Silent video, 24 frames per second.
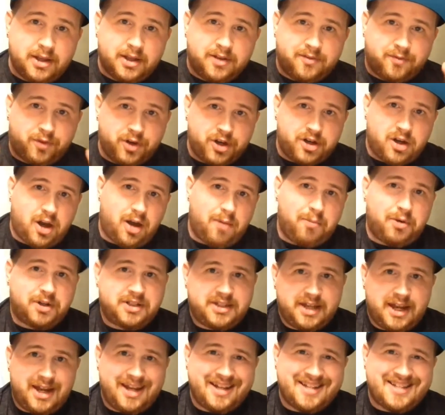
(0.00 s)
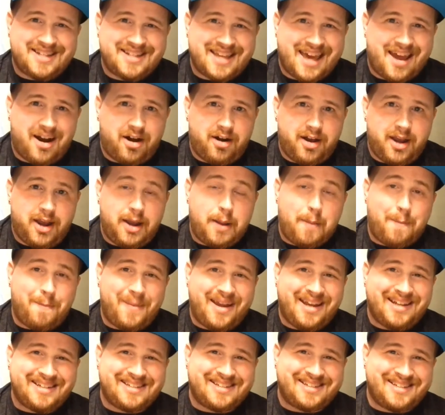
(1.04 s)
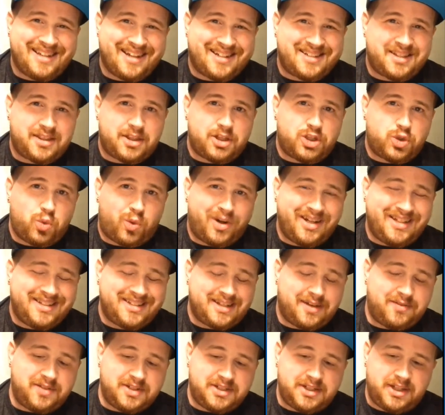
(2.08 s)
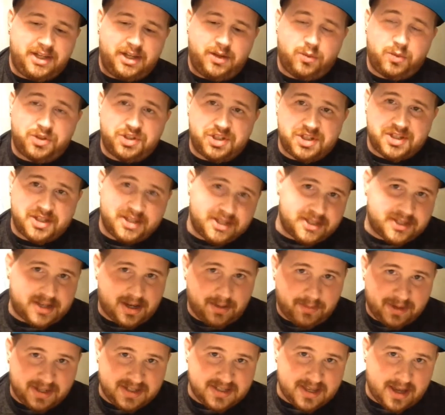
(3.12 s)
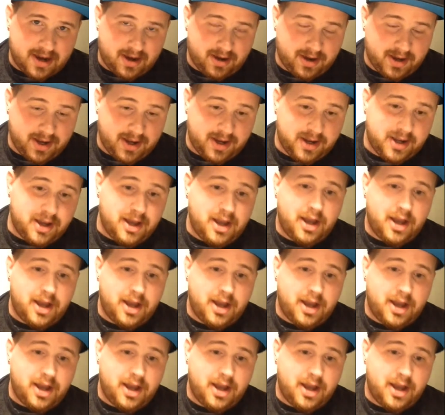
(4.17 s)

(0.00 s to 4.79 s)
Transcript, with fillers: Free Comic Book Day is Saturday, May 6th, 2017, which is this coming Saturday.